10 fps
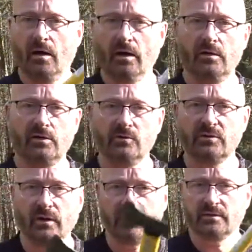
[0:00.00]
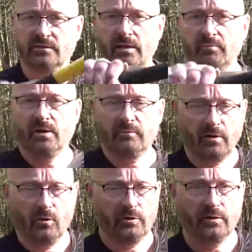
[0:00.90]
I can use it at the same time
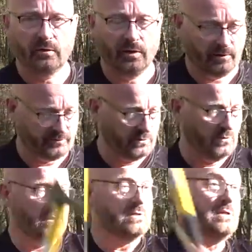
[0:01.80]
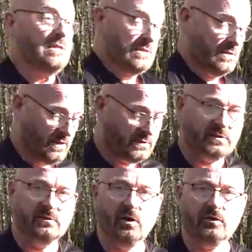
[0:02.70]
by holding the knife. So
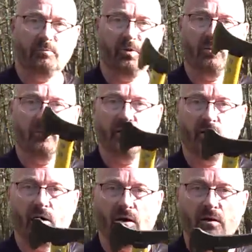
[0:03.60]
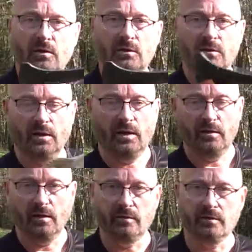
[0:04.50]
this is not a problem at all.
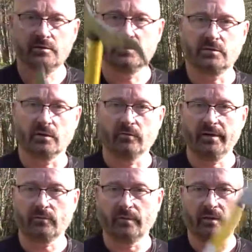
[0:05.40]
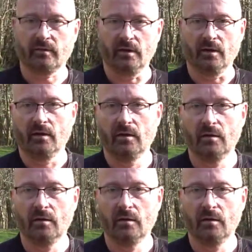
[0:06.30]
And this is the great, great thing.